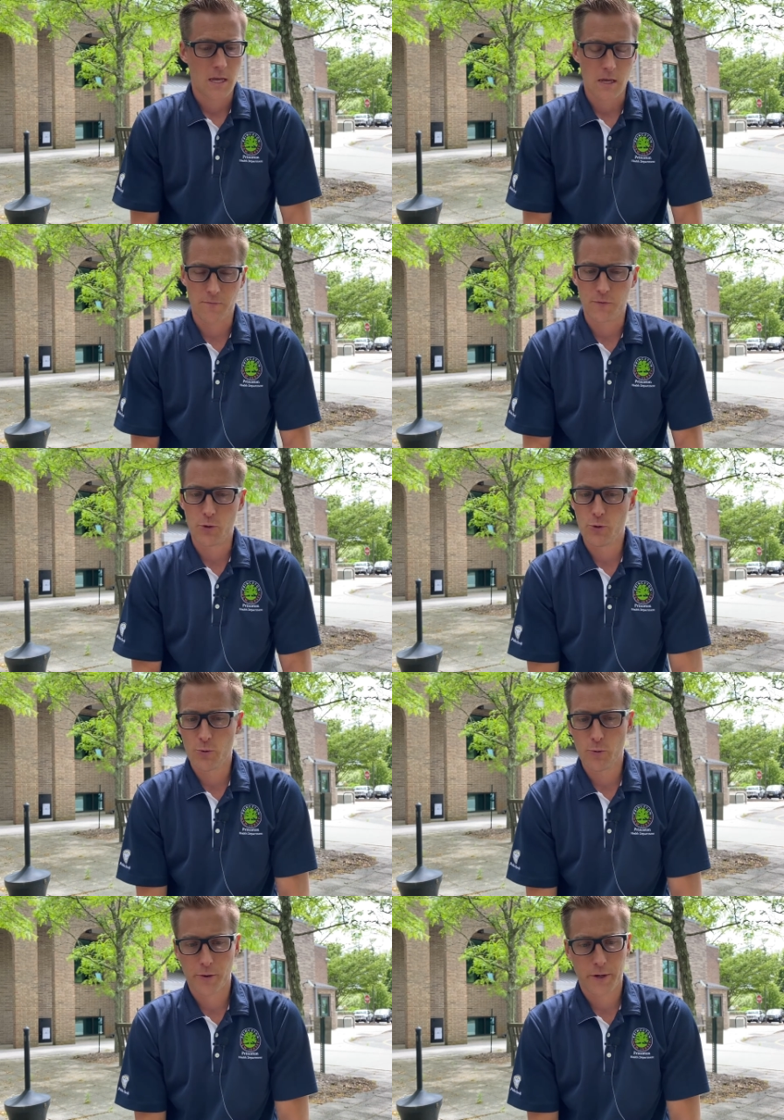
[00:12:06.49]
if you
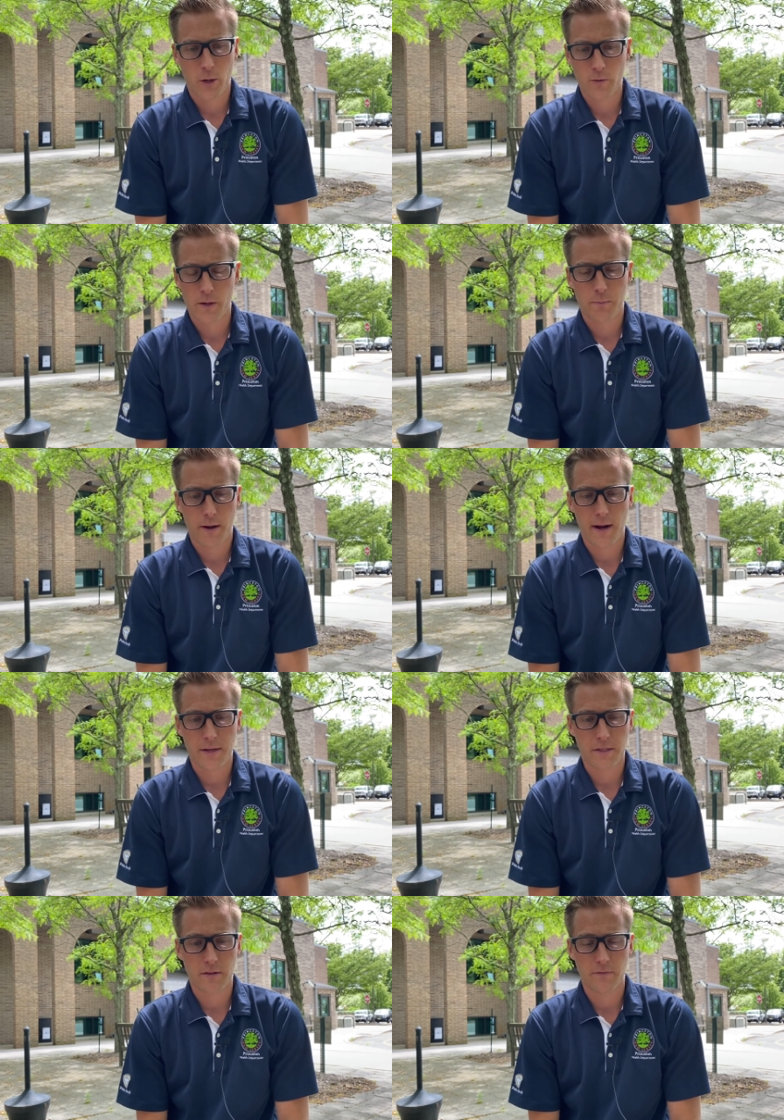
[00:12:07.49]
were COVID
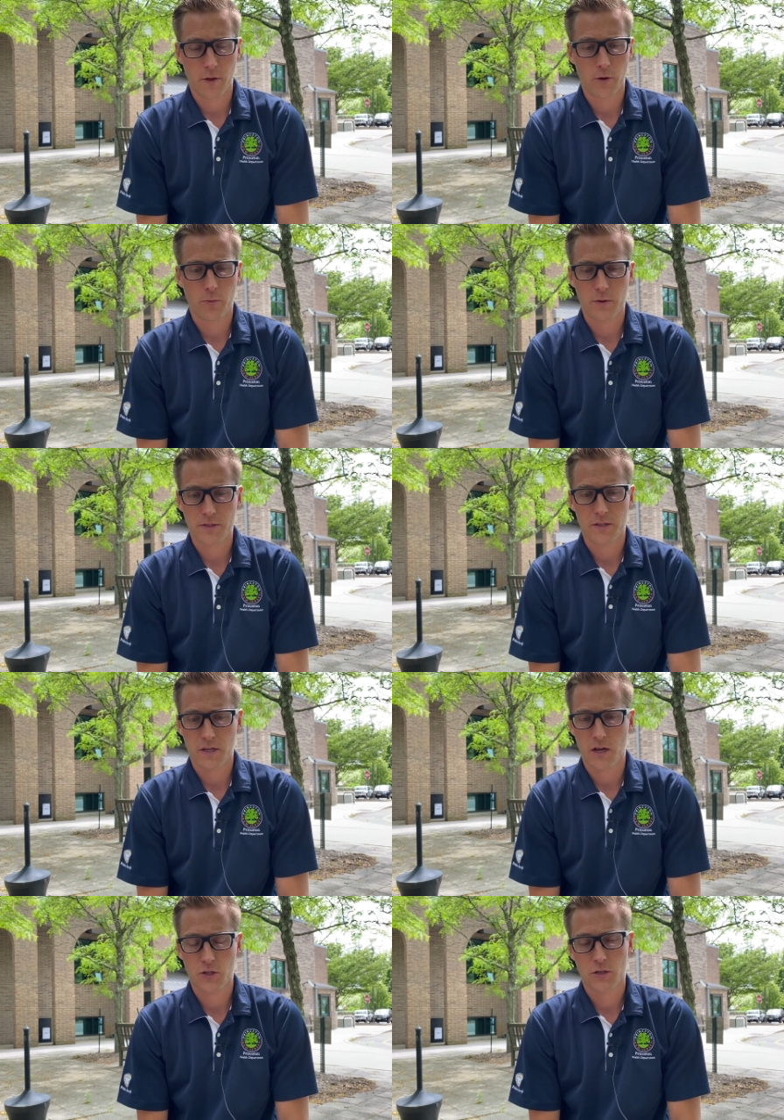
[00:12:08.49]
positive, there was
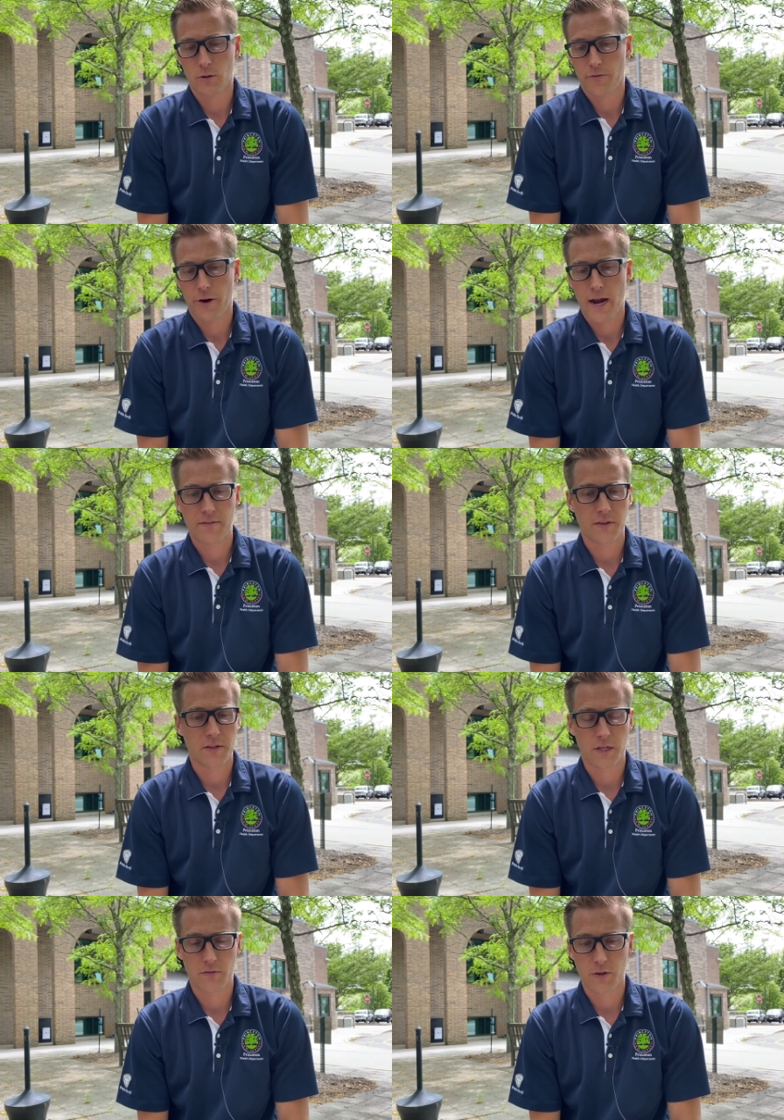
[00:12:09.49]
discussion over having
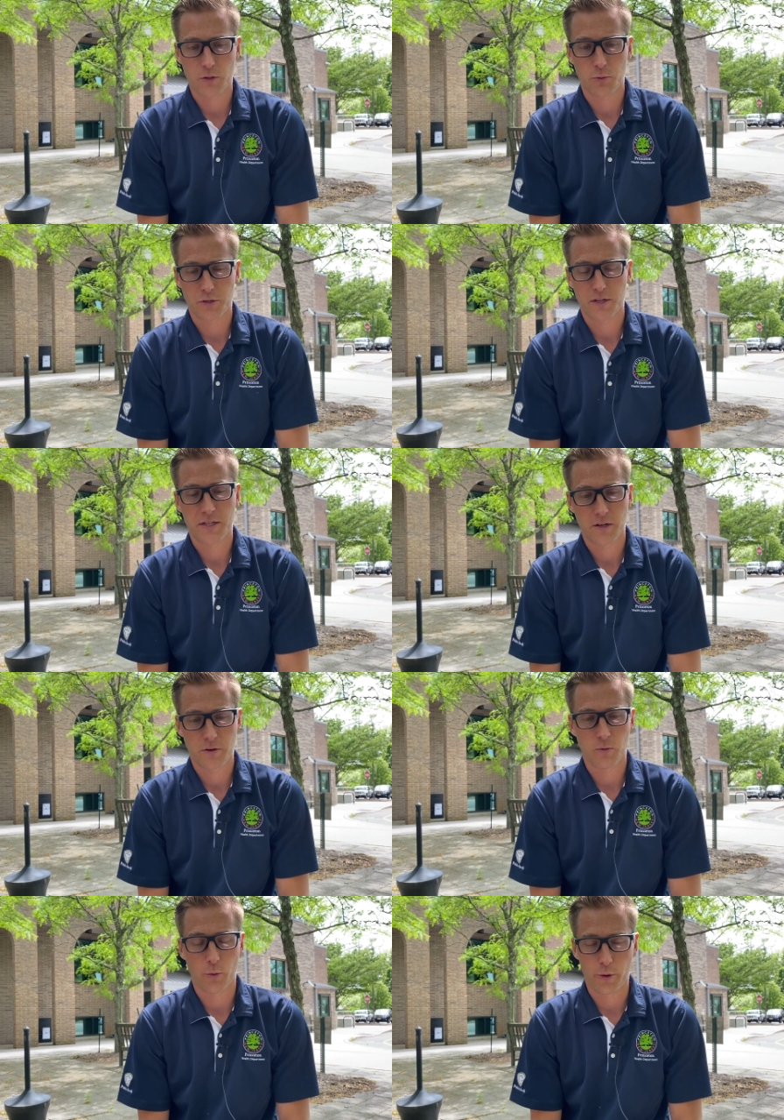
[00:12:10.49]
these individuals continue
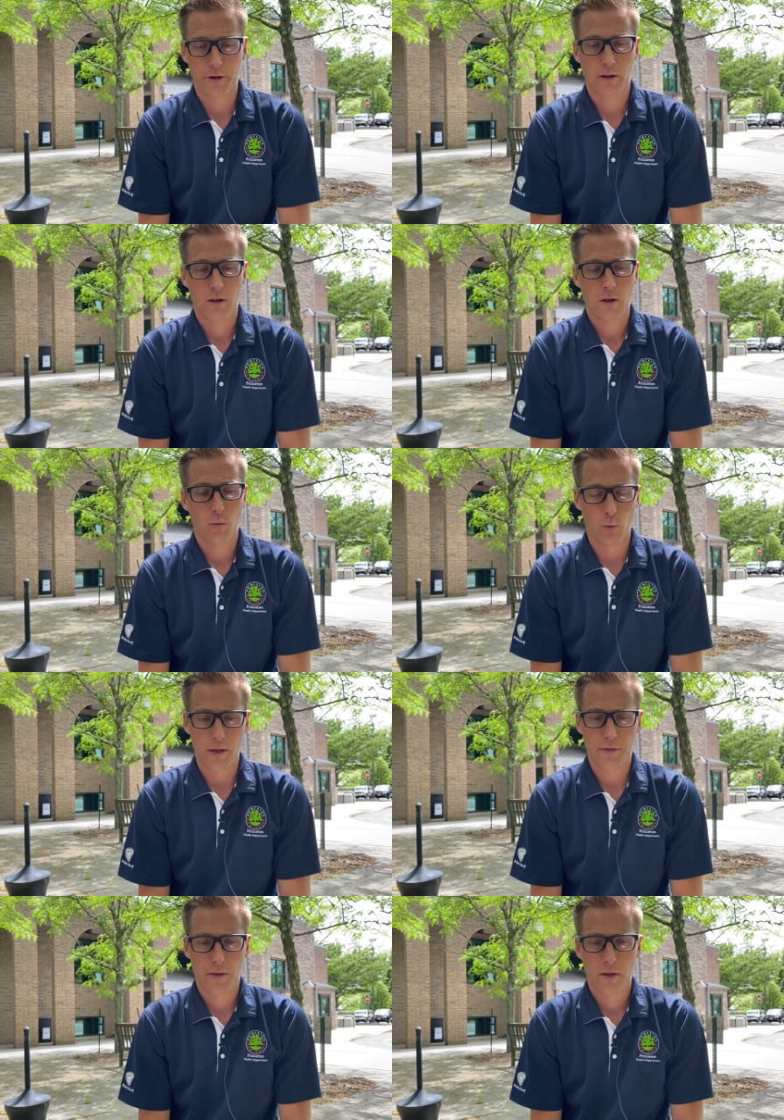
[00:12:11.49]
to work
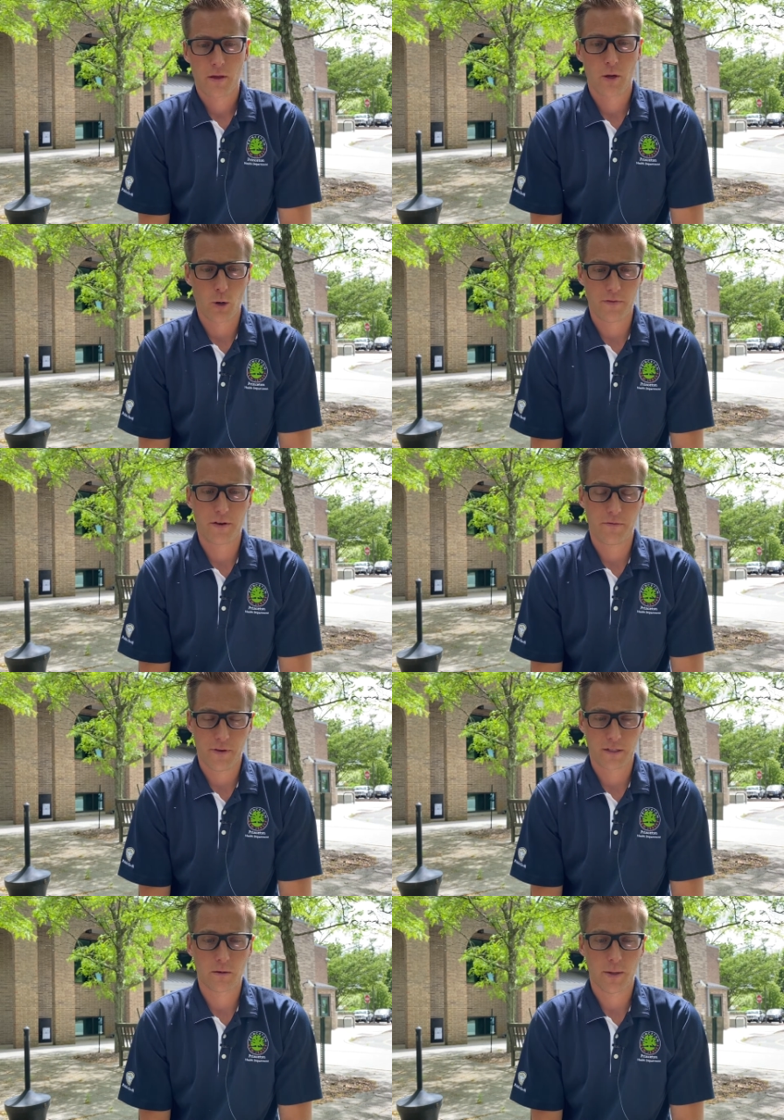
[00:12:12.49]
with
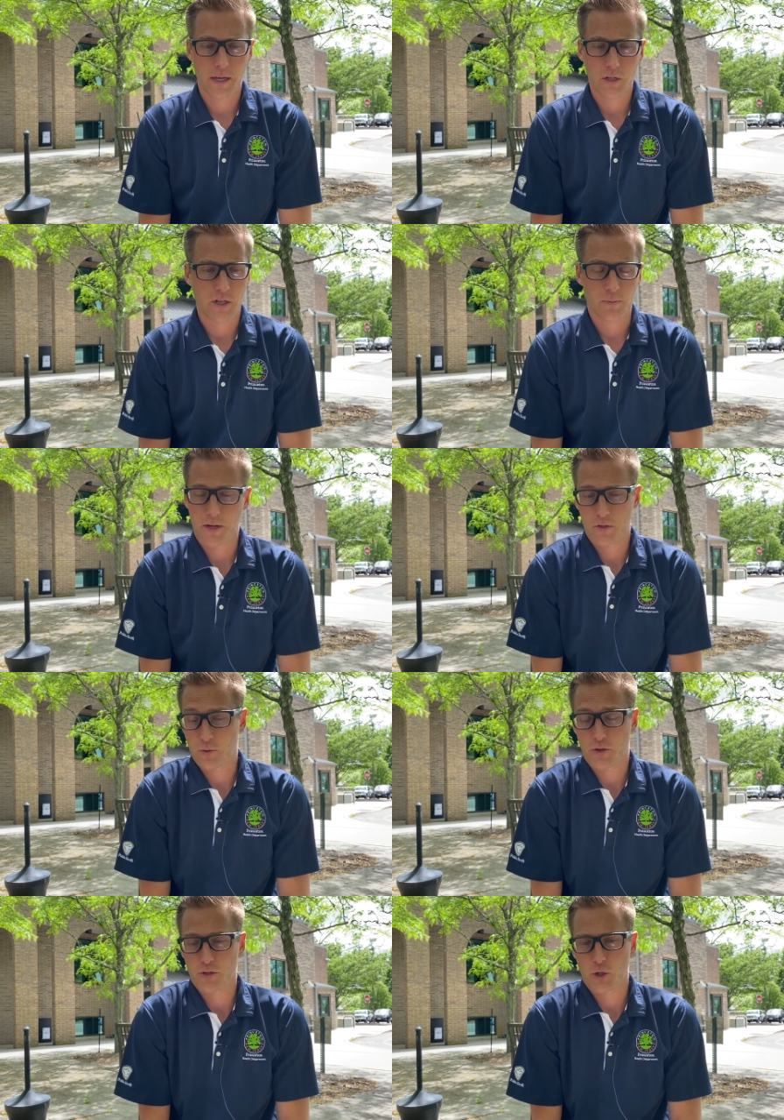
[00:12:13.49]
COVID-infected patients, because there
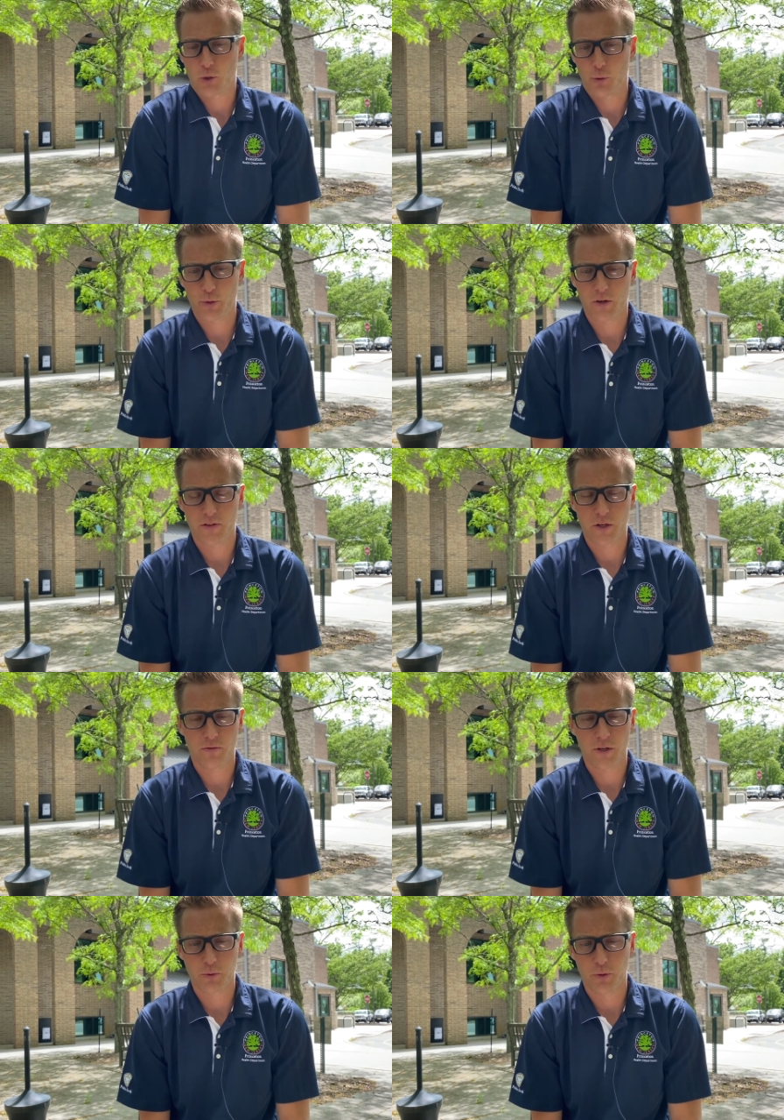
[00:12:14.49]
was just a shortage of
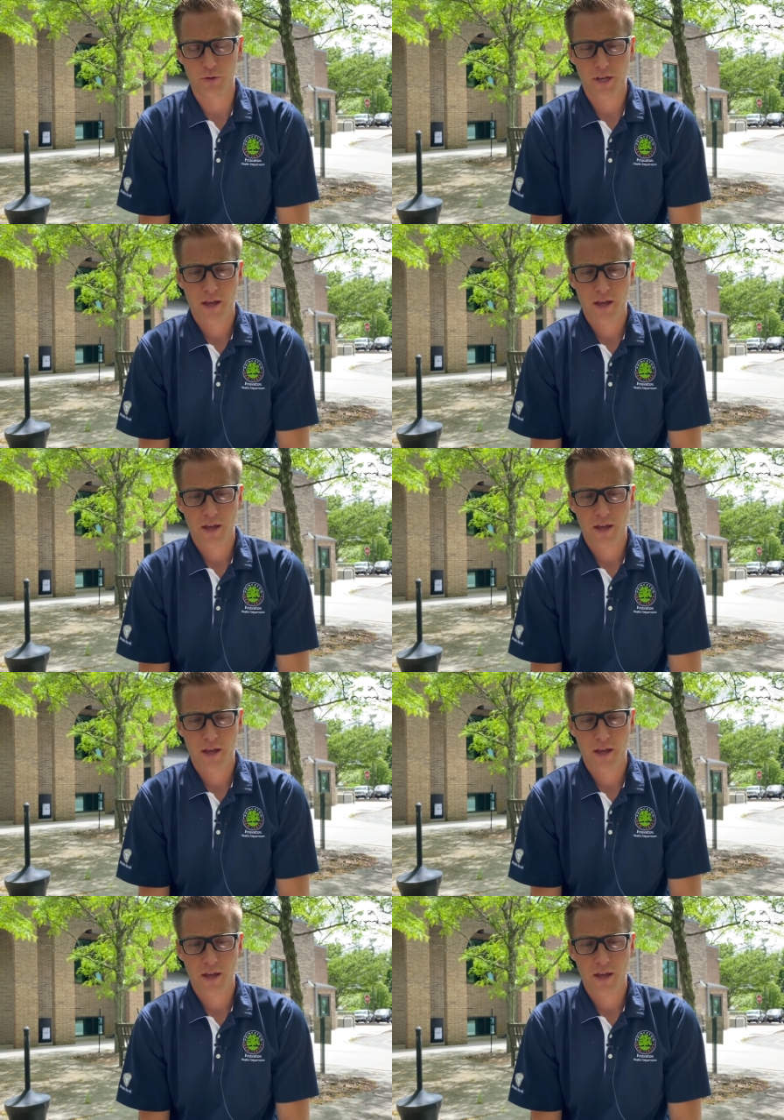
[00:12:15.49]
individuals.